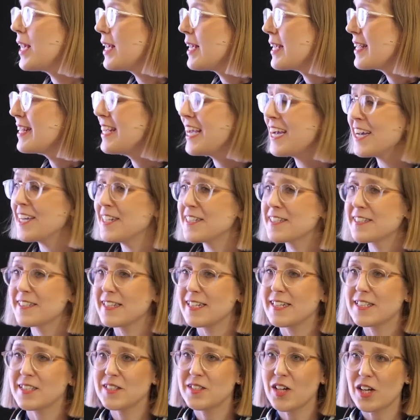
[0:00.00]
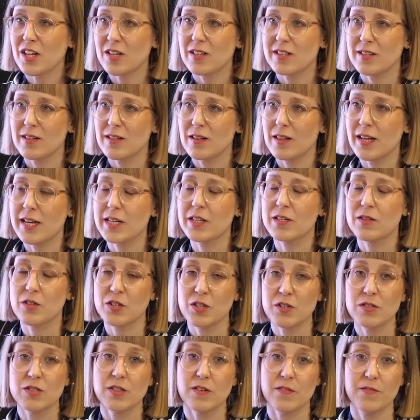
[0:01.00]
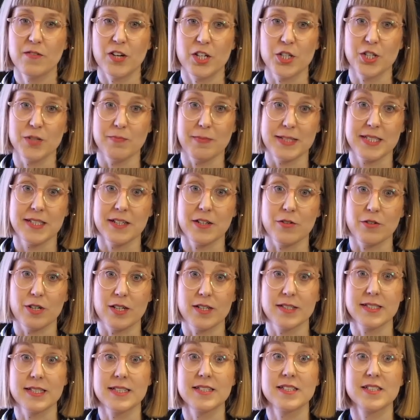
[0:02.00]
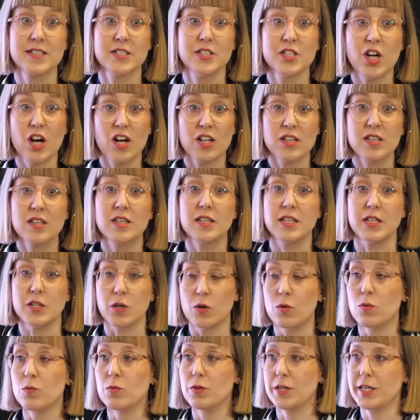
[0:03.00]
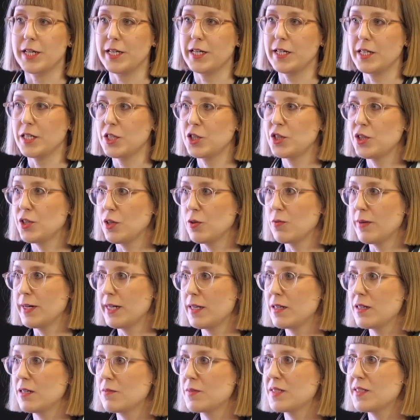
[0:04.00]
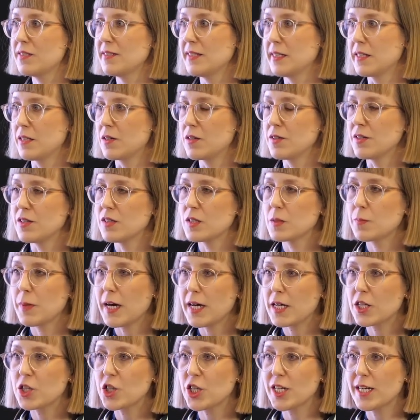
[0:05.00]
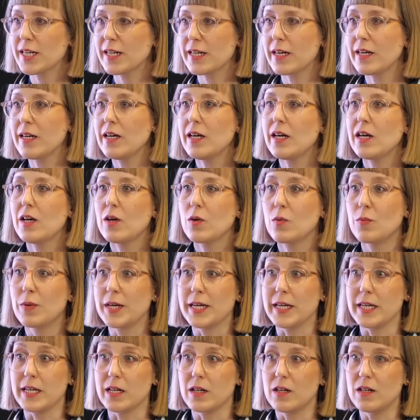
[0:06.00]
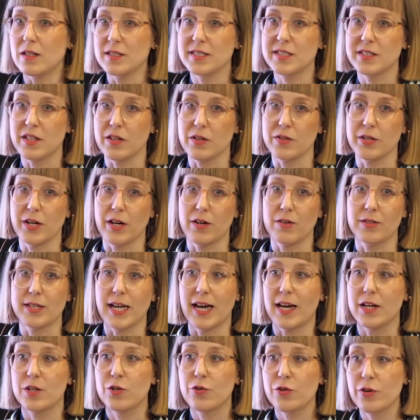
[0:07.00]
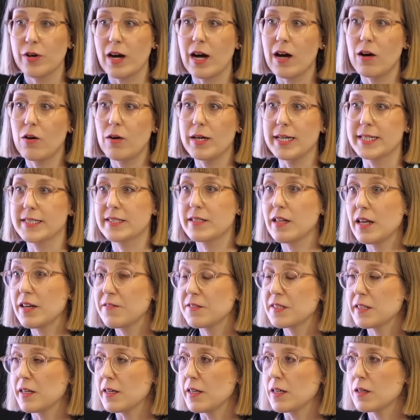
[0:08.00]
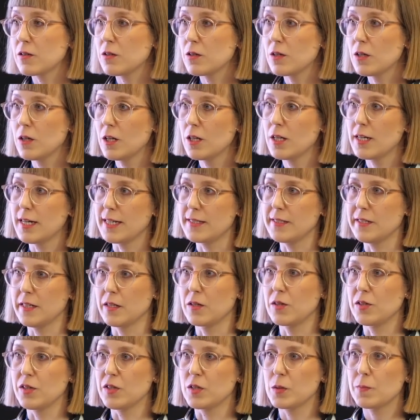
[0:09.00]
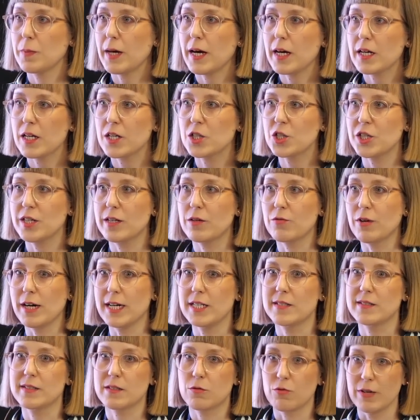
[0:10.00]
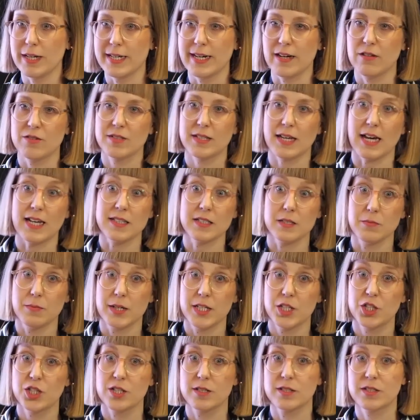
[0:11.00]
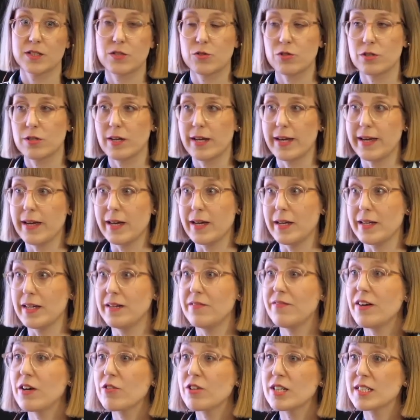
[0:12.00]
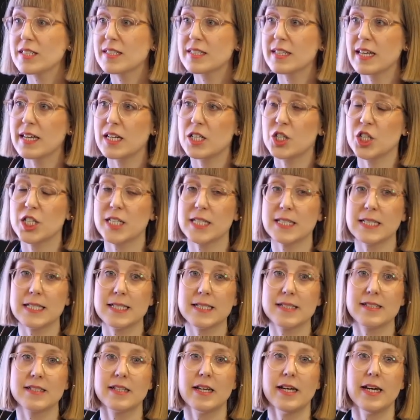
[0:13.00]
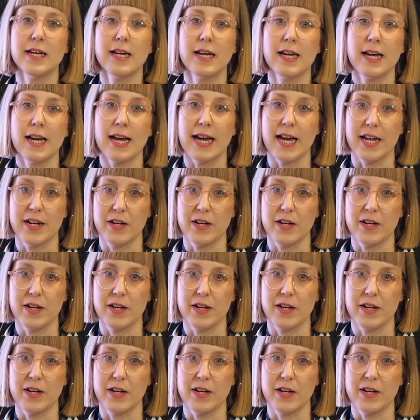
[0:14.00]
yeah, it's not like the use of virgin materials. It's not the only issue when it comes to single-use packaging. We also know that throughout its life cycle, a single-use package, it creates greenhouse gas emissions in various stages. And